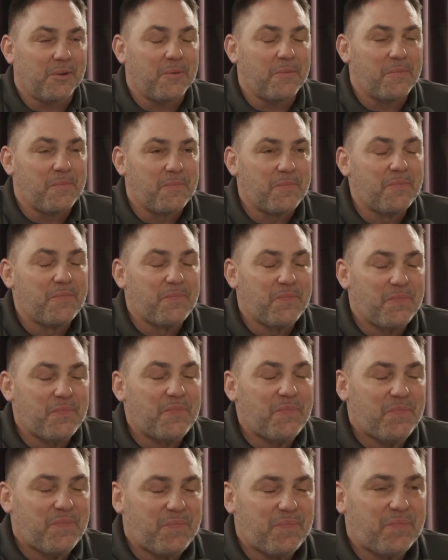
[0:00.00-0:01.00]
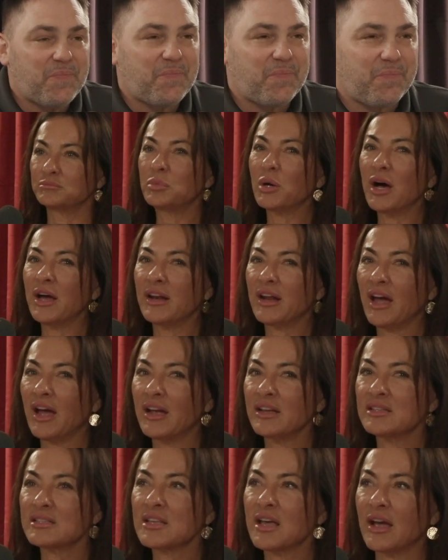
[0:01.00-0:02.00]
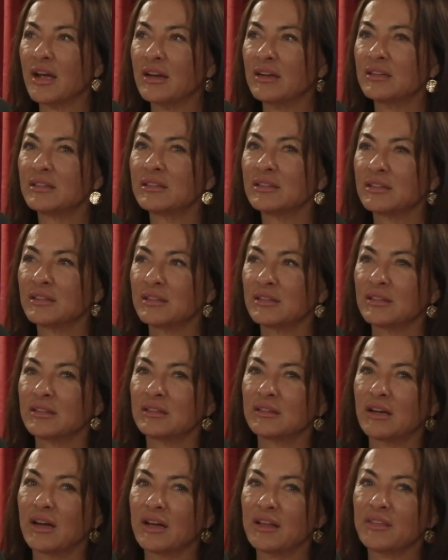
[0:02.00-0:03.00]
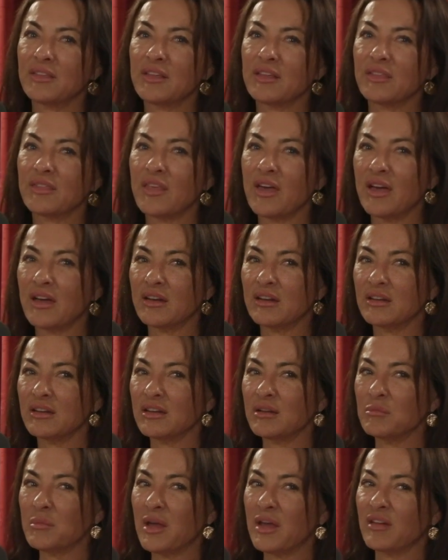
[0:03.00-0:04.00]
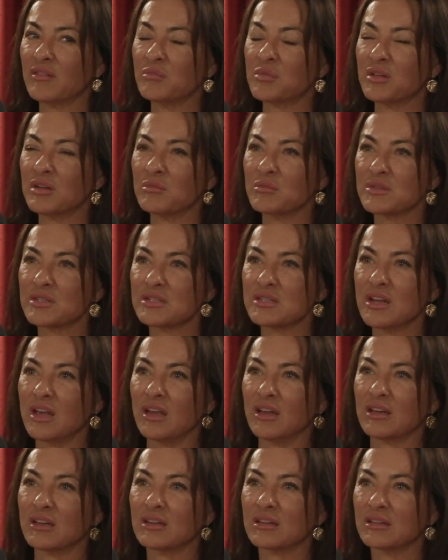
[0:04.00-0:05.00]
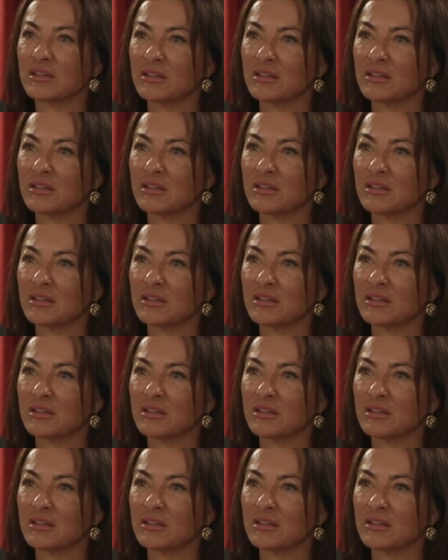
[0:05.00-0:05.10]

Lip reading: right. But hindsight, I think that it may have been a mistake